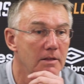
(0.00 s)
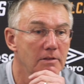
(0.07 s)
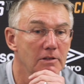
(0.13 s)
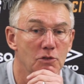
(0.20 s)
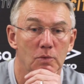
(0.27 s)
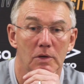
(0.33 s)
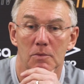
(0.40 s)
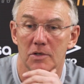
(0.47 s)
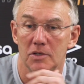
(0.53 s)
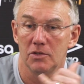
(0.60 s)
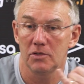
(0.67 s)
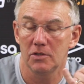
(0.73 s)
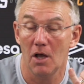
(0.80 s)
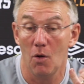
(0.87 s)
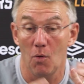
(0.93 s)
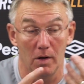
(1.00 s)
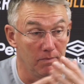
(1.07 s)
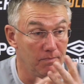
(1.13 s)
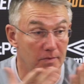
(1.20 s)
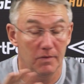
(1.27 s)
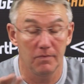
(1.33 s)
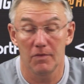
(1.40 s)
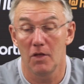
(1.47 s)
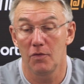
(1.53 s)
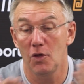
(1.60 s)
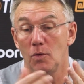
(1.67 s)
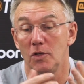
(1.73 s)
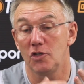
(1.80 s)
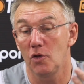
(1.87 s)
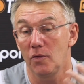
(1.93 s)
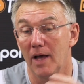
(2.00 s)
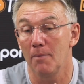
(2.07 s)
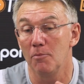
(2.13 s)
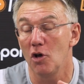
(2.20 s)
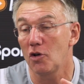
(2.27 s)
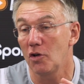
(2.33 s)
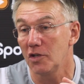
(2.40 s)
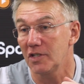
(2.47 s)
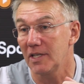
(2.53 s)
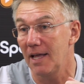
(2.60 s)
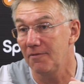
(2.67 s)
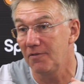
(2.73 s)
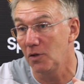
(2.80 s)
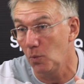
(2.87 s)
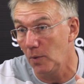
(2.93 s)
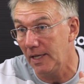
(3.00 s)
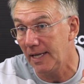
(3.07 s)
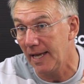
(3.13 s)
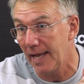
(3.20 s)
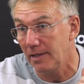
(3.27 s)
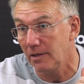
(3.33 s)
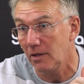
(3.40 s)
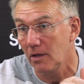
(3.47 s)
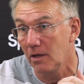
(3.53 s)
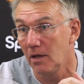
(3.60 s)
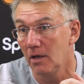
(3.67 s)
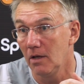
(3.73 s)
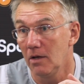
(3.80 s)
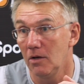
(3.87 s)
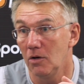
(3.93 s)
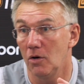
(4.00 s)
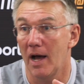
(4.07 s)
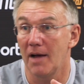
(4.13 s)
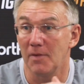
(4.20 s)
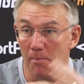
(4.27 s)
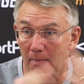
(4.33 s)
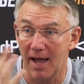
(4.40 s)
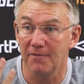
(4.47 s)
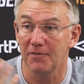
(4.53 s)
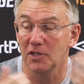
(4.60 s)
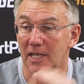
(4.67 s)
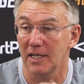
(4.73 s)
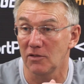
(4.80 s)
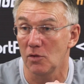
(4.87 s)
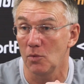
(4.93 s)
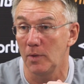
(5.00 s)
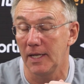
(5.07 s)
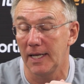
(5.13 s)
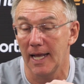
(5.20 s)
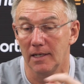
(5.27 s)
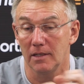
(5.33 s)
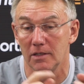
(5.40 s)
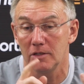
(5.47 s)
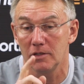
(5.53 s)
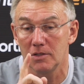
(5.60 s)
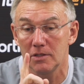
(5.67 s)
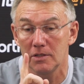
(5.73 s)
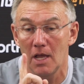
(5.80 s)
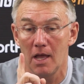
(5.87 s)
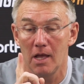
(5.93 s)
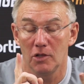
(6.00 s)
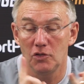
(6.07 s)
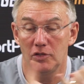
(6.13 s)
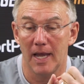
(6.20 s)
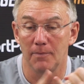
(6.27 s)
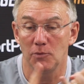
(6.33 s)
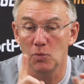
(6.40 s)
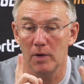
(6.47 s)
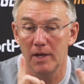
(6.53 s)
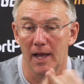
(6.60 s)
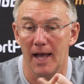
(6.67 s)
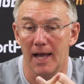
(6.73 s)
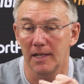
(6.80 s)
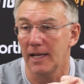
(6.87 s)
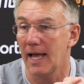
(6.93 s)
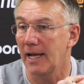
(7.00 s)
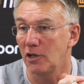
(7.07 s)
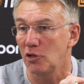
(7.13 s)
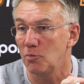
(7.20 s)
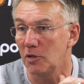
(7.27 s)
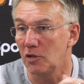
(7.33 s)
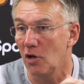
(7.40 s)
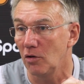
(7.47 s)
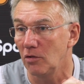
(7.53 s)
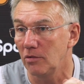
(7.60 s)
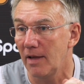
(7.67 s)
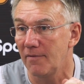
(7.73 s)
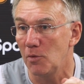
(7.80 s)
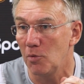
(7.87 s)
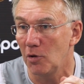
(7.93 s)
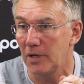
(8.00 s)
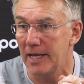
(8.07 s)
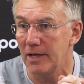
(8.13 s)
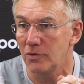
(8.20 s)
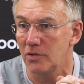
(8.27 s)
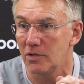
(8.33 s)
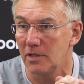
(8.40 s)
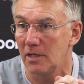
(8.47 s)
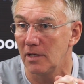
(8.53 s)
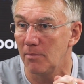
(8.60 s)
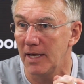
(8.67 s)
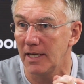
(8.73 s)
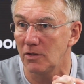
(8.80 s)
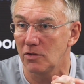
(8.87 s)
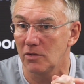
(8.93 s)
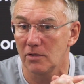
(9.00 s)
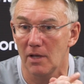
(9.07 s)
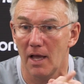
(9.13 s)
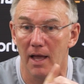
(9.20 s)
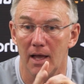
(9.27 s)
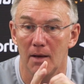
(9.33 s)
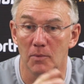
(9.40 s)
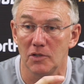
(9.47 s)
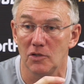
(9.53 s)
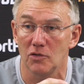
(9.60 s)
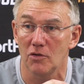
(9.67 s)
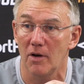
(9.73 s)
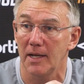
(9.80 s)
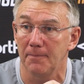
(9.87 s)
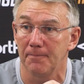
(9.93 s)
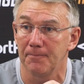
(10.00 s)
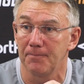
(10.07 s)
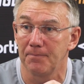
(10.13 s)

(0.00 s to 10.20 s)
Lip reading: this week was... Oh, well, the only two that I'm not going to select for the weekend or have in mind for select for the weekend is James Weir and Angus McDonald. Everybody else is in the mix, which is great.